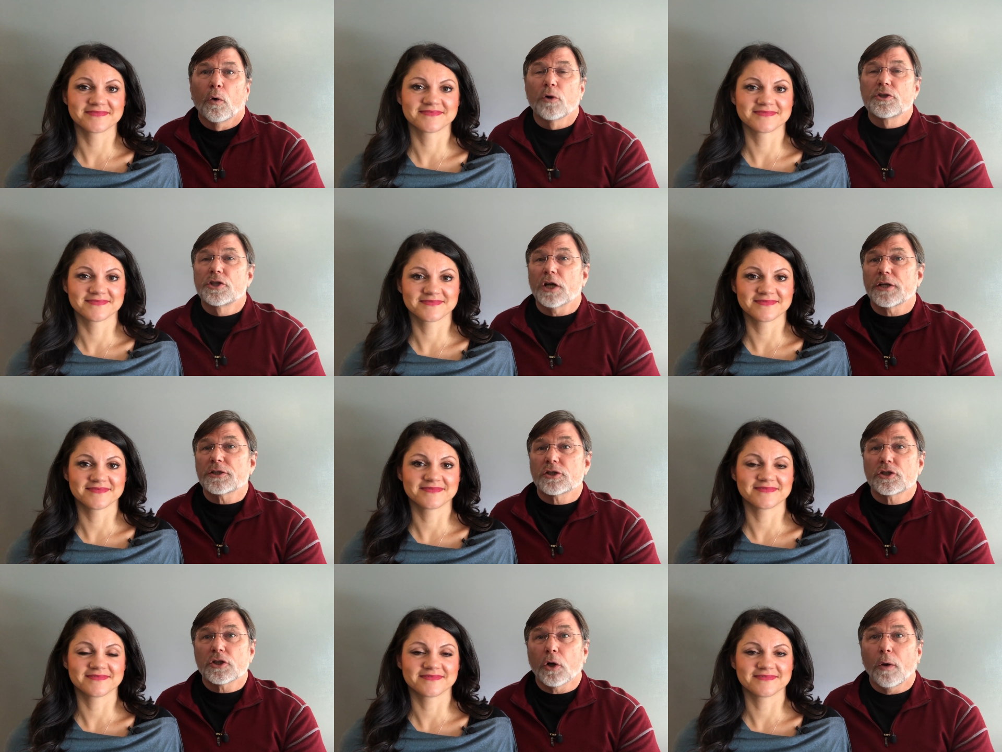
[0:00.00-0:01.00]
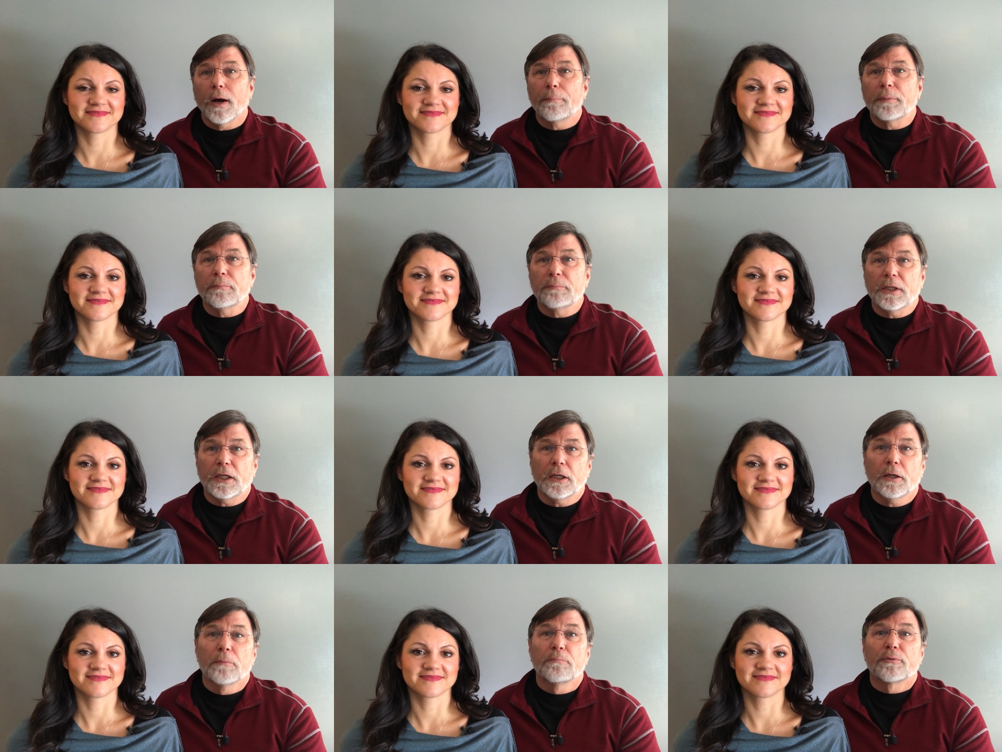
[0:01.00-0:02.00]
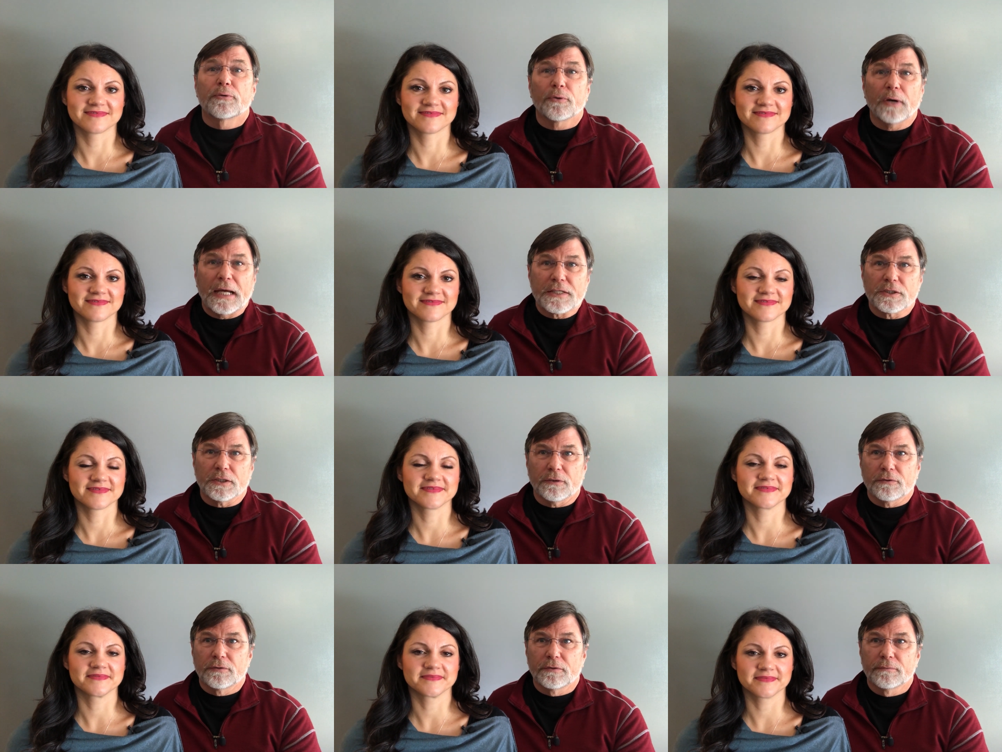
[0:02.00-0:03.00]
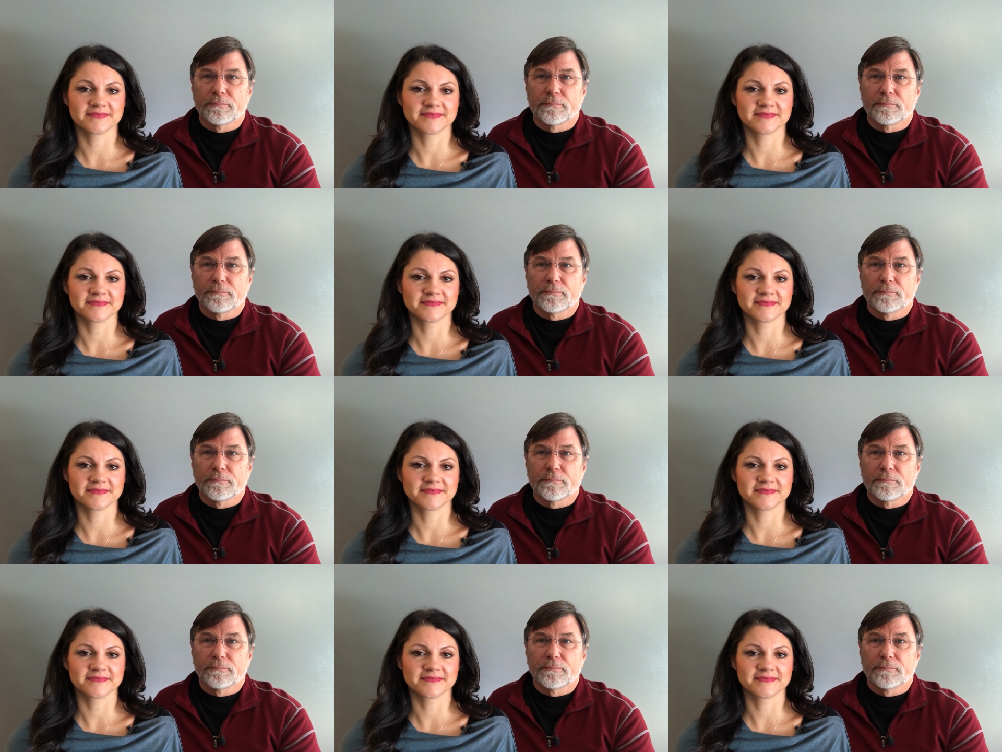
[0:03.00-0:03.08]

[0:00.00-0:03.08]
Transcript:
Speaker 1: Or just show up and be present.